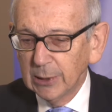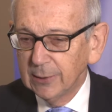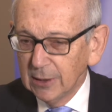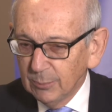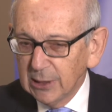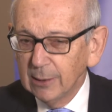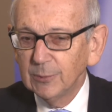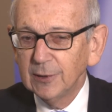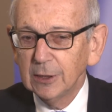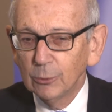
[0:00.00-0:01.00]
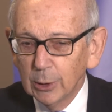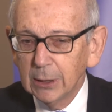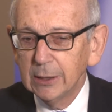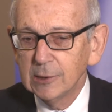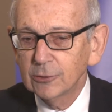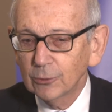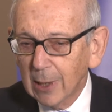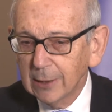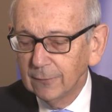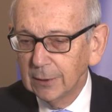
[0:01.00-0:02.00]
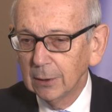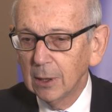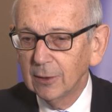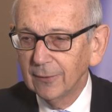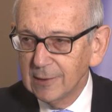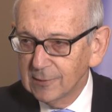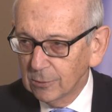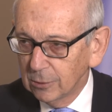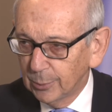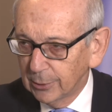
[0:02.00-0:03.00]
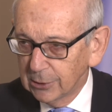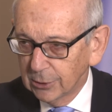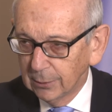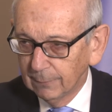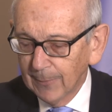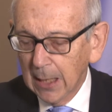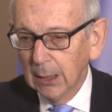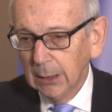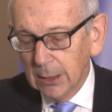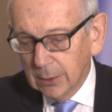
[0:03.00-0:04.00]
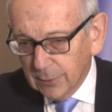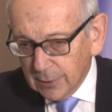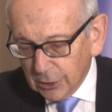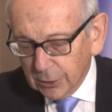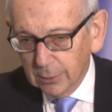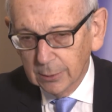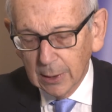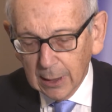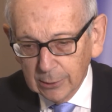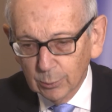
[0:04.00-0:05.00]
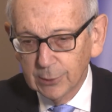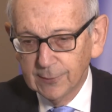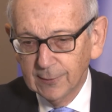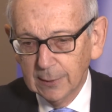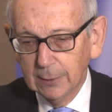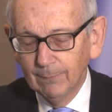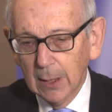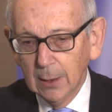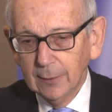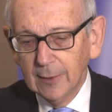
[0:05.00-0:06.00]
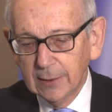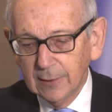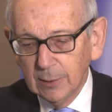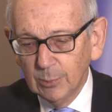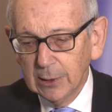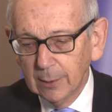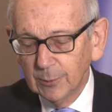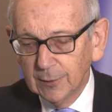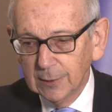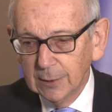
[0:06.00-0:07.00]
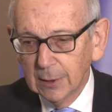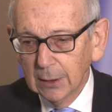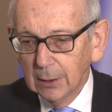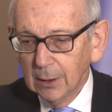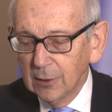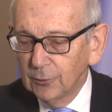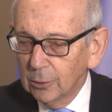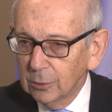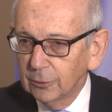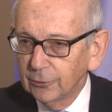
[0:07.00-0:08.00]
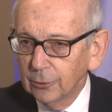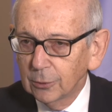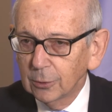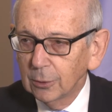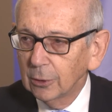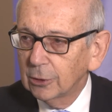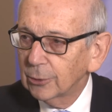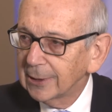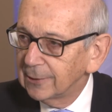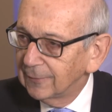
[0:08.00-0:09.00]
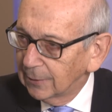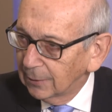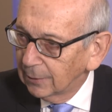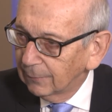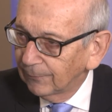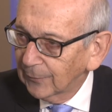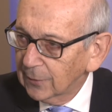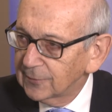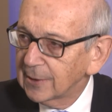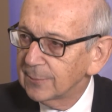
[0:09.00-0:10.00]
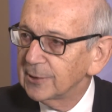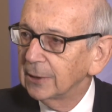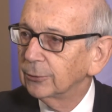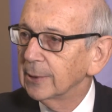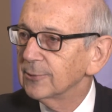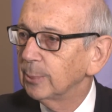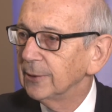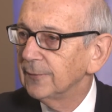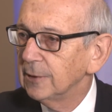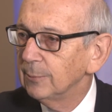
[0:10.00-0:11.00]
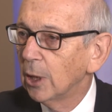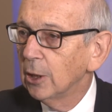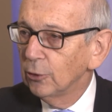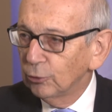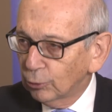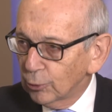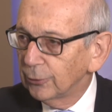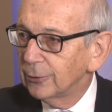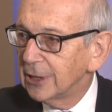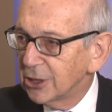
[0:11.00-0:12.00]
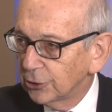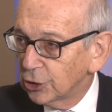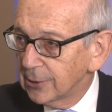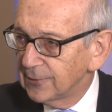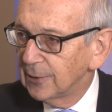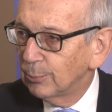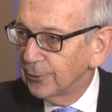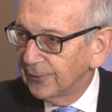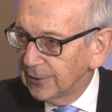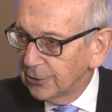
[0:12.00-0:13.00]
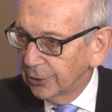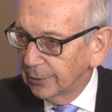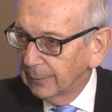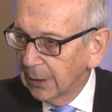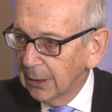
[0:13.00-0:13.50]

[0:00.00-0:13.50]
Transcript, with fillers: but EBMT really is thriving on this cooperation. In addition, I would say that EBMT is also accrediting stem cell transplant team through the JACIE procedure,